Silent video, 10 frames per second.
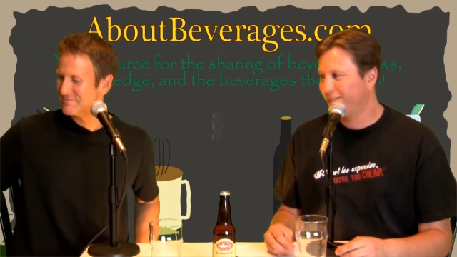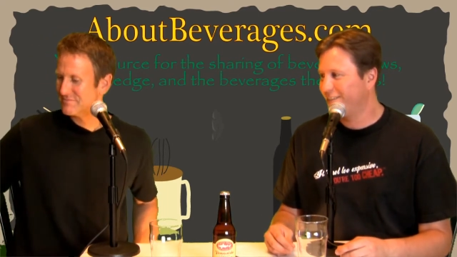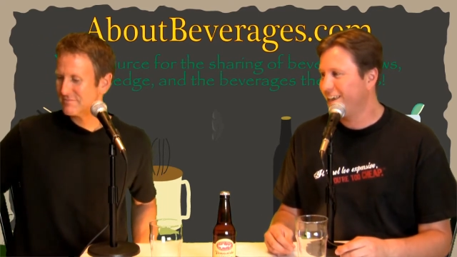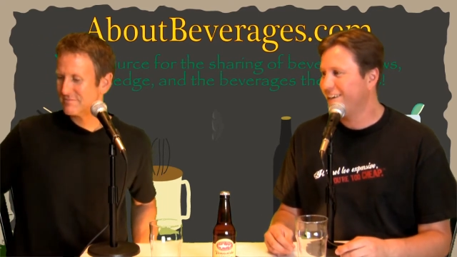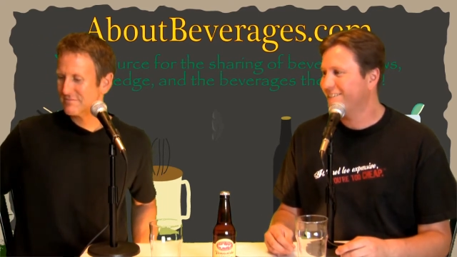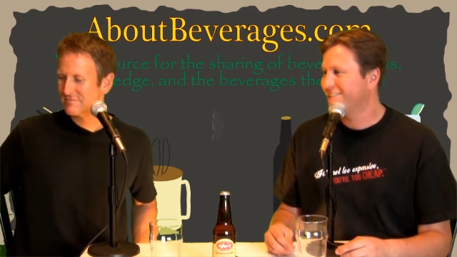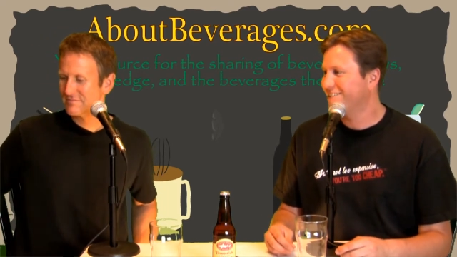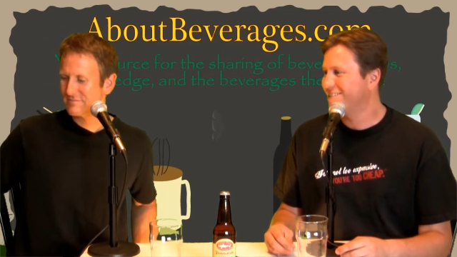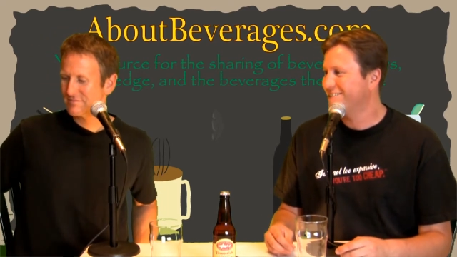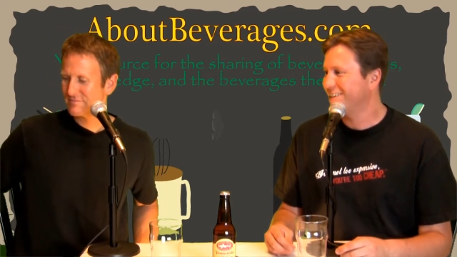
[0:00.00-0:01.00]
Speaker 1: things that
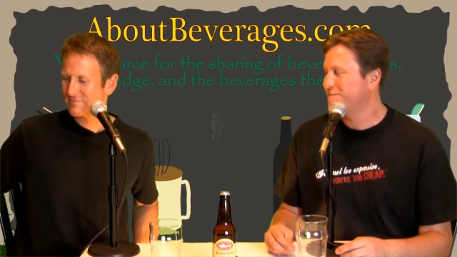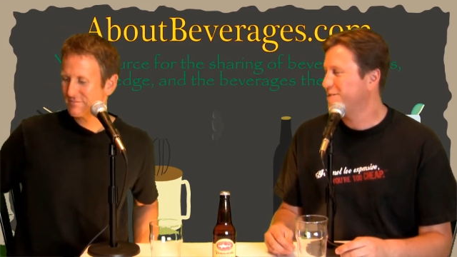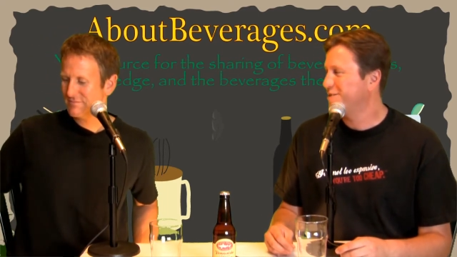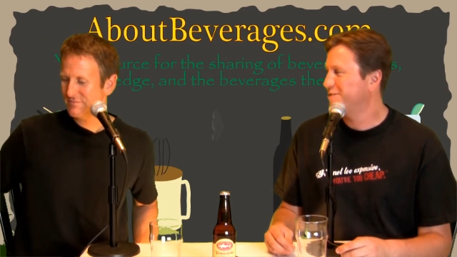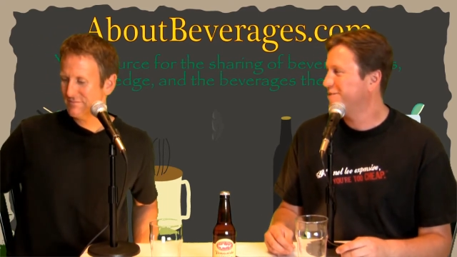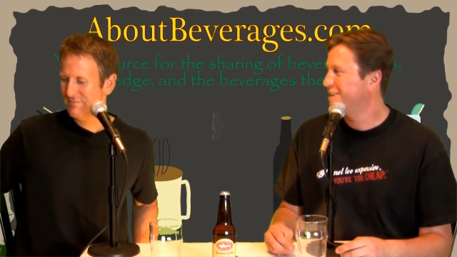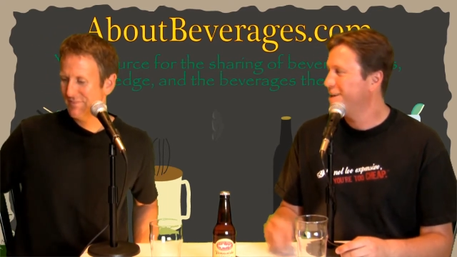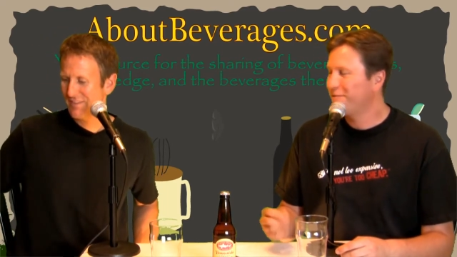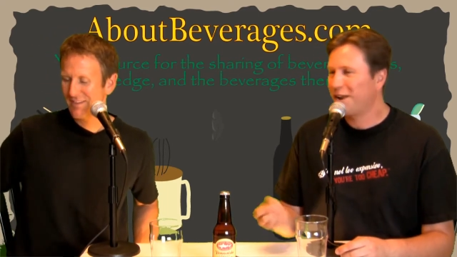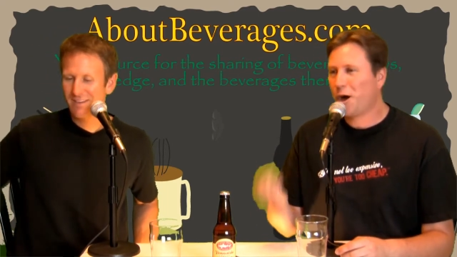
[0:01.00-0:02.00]
it's just like, but there's
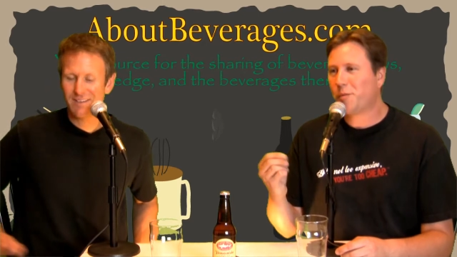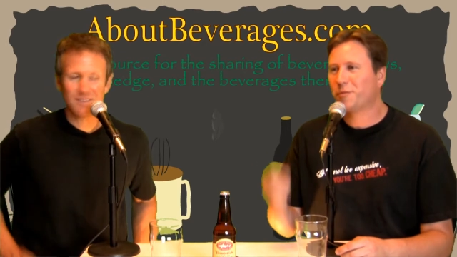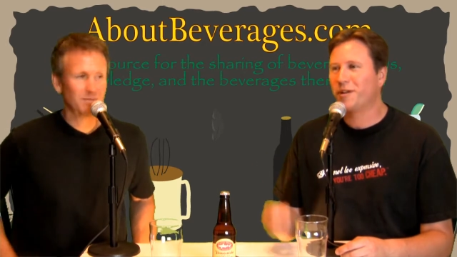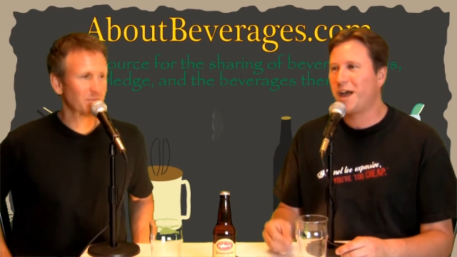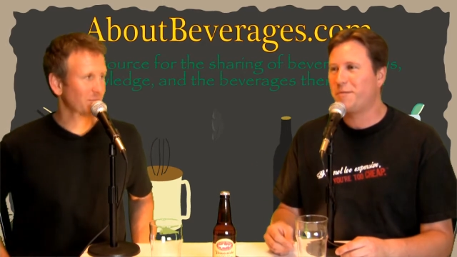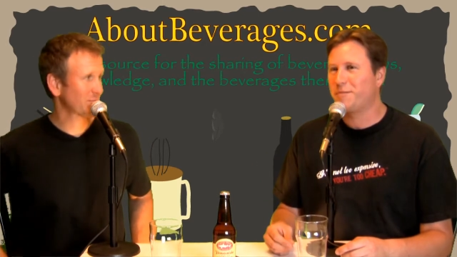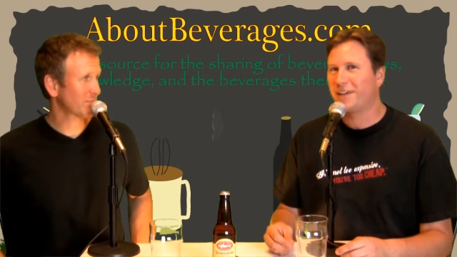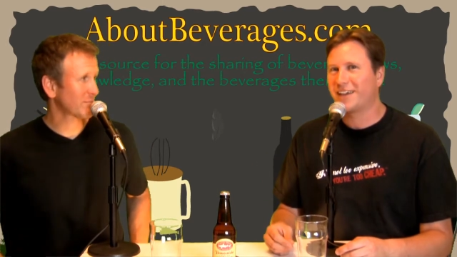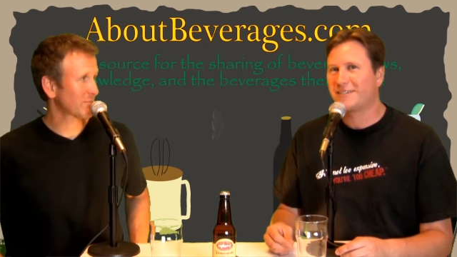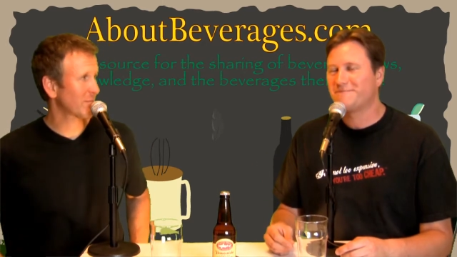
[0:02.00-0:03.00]
when I open one up, I'm
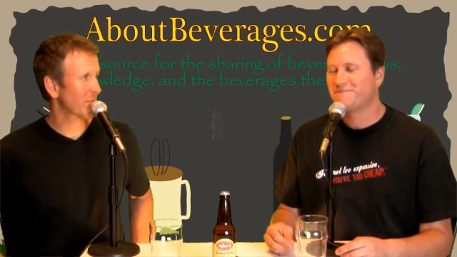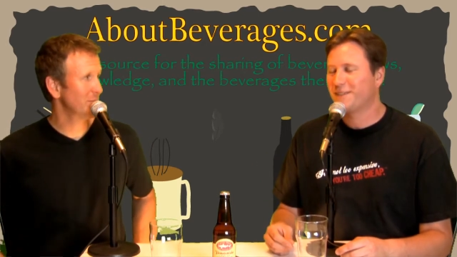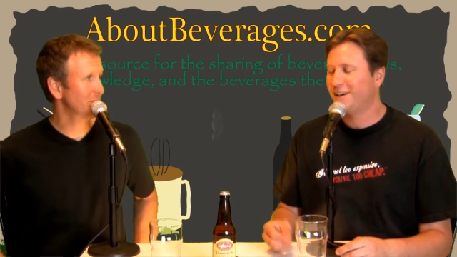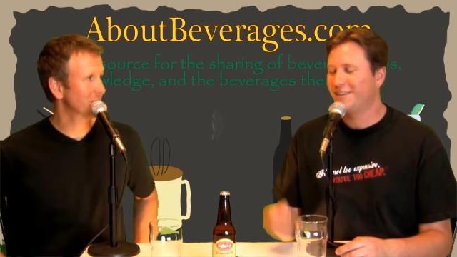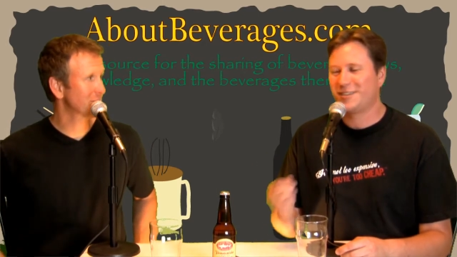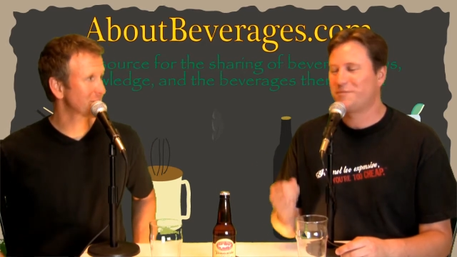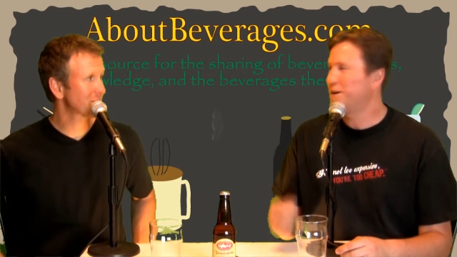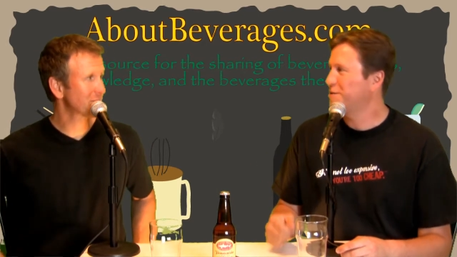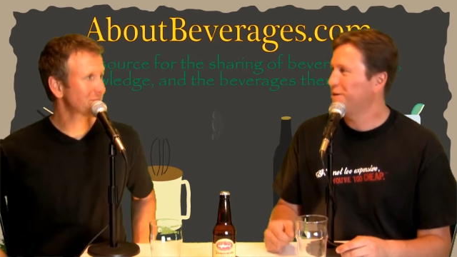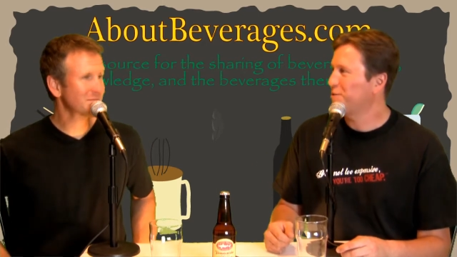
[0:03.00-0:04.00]
like, oh, this is
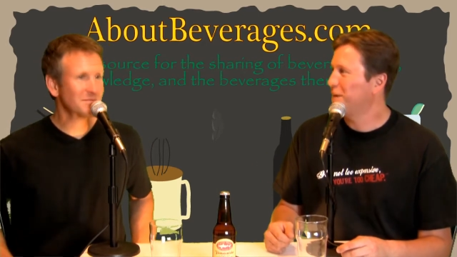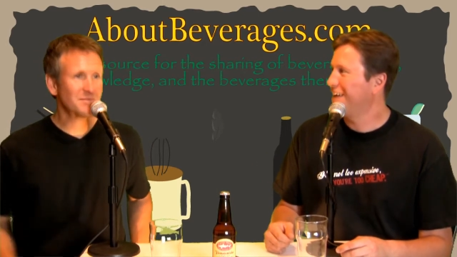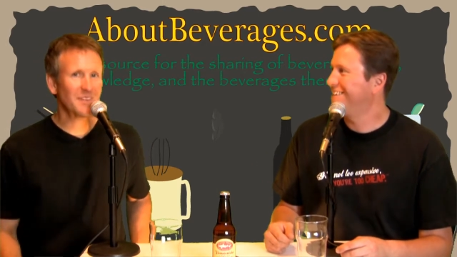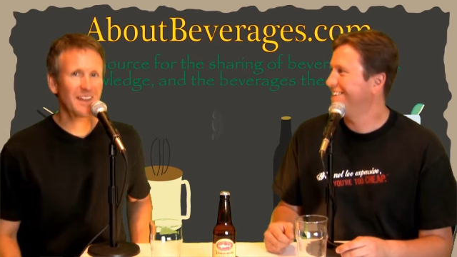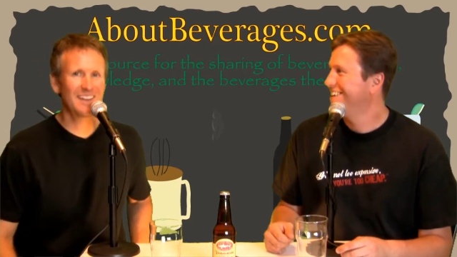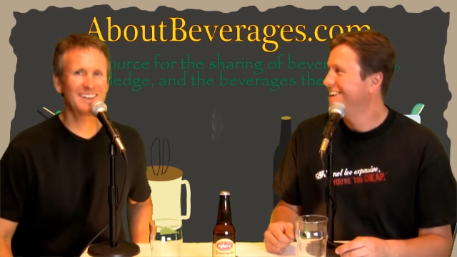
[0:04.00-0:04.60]
money well spent.